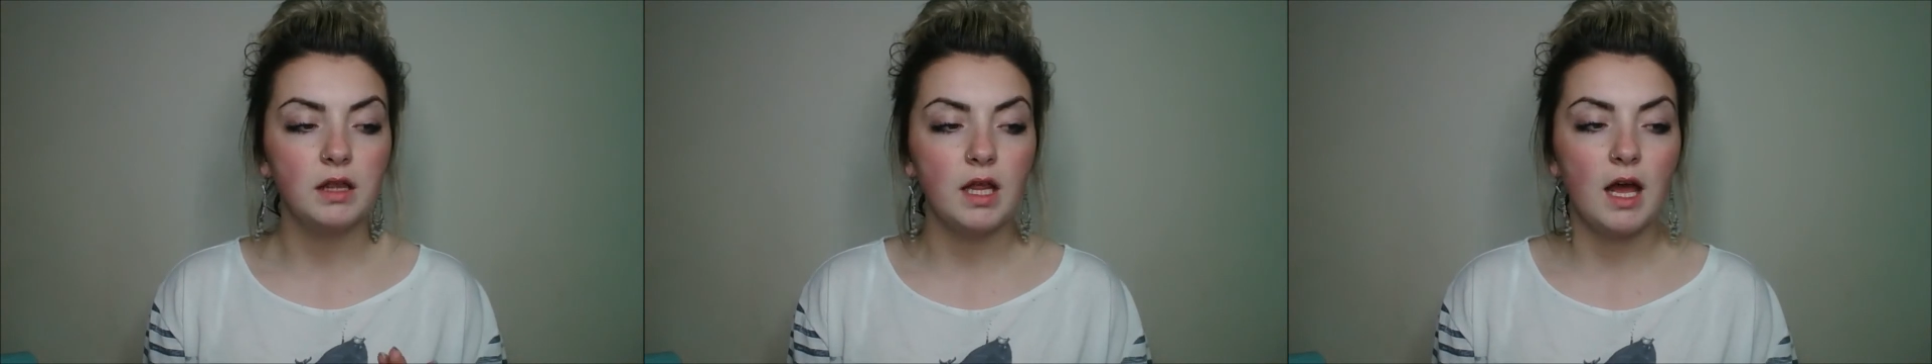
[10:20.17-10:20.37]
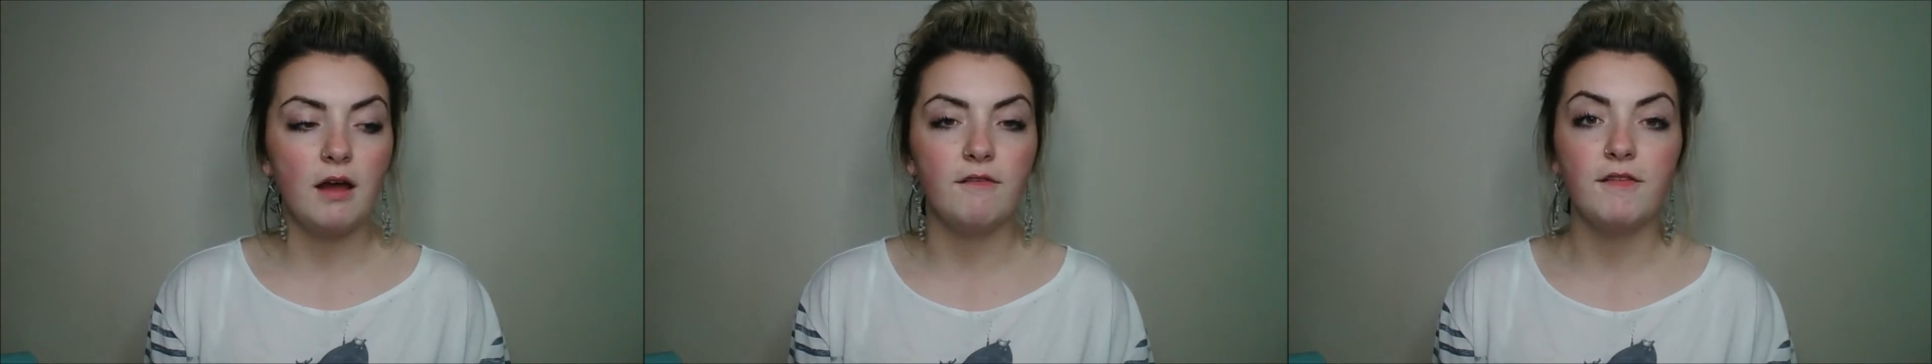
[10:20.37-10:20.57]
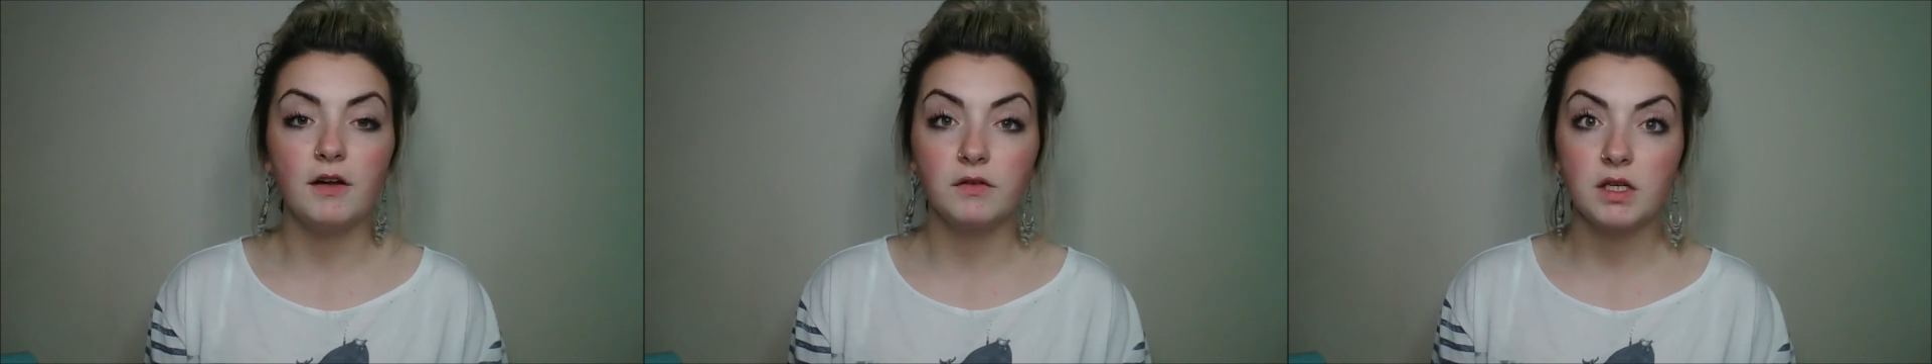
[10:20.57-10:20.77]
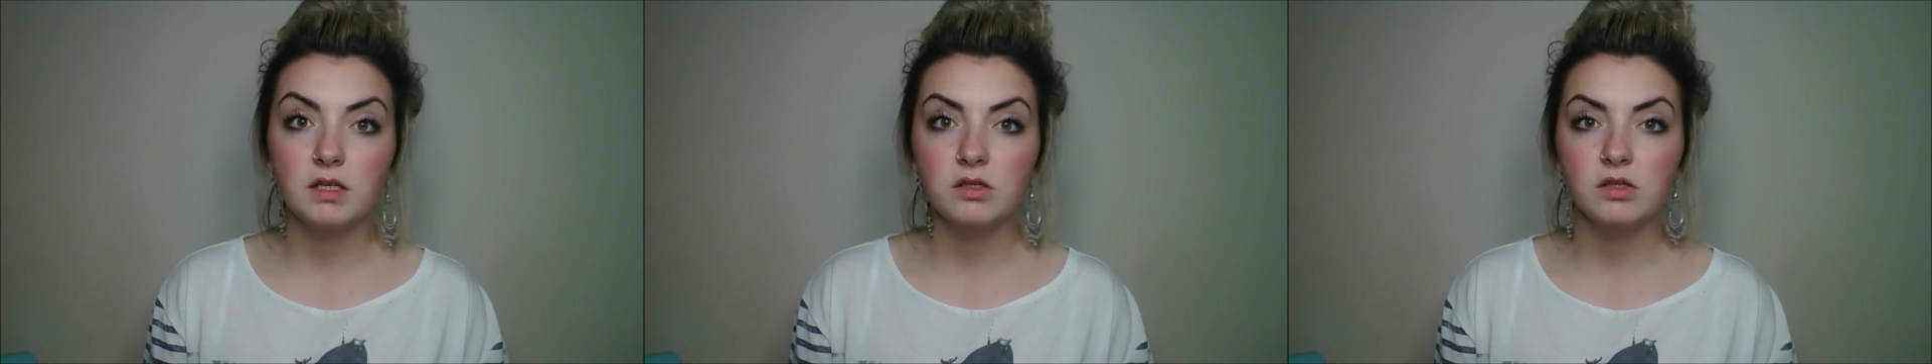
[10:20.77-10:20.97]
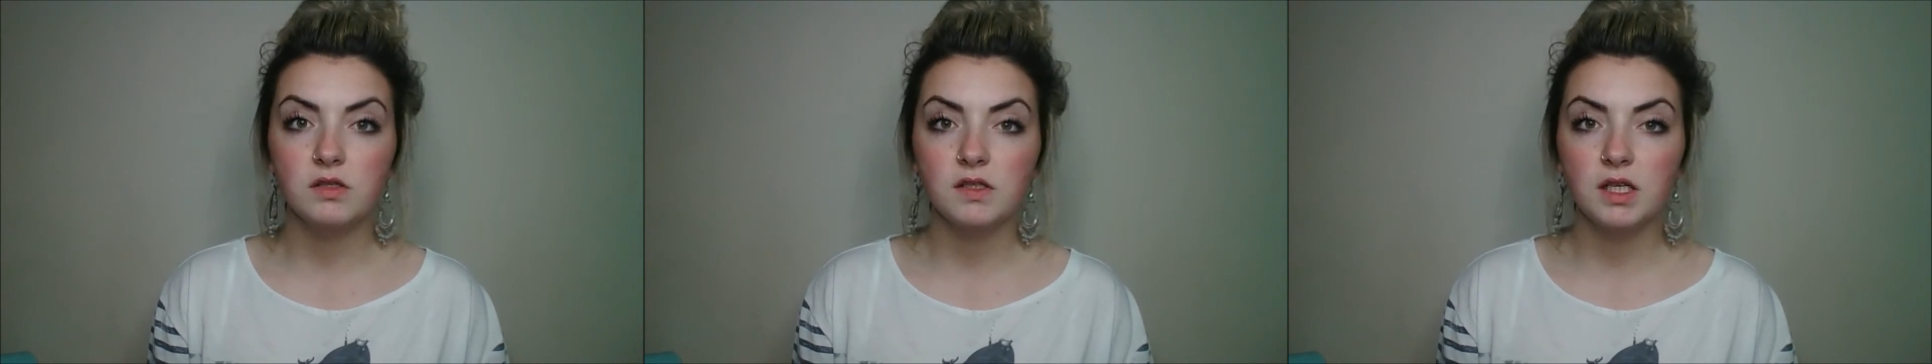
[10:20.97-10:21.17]
their
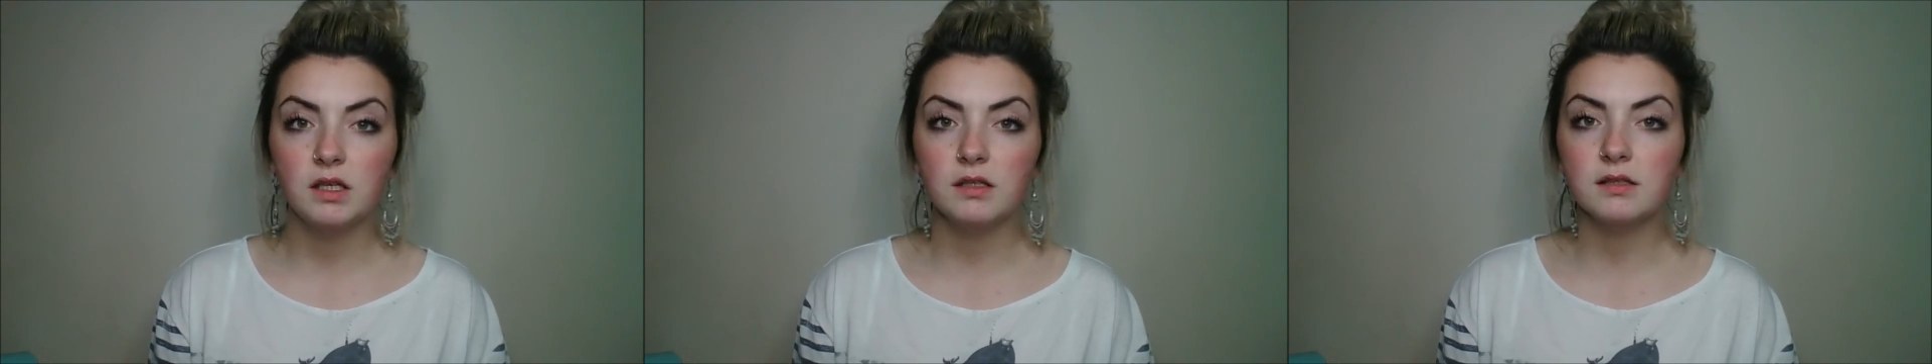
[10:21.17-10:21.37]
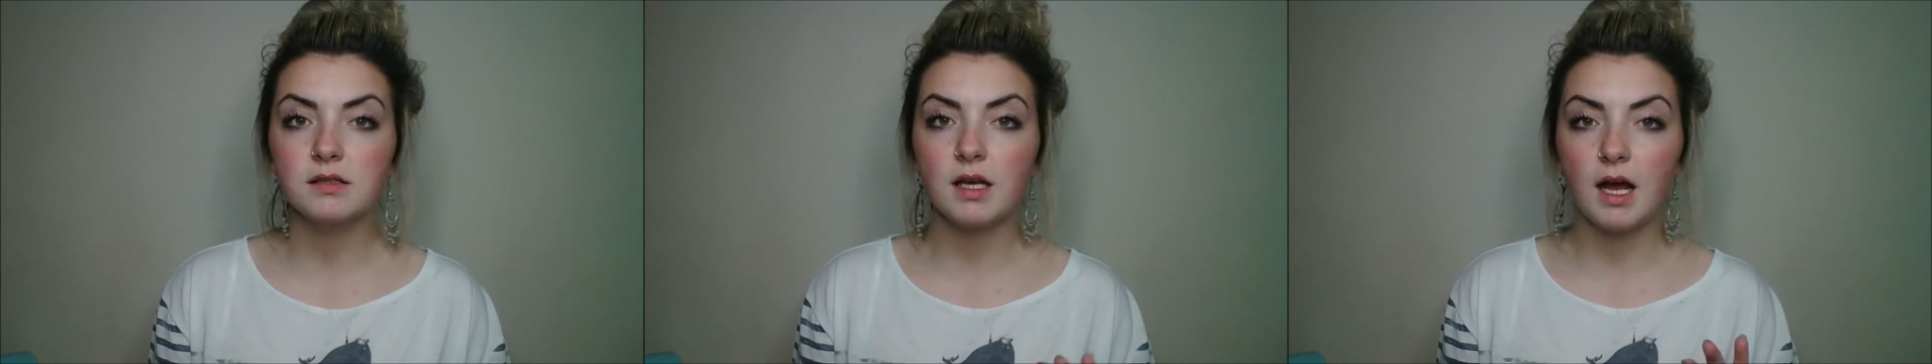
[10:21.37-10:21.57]
foundation sticks,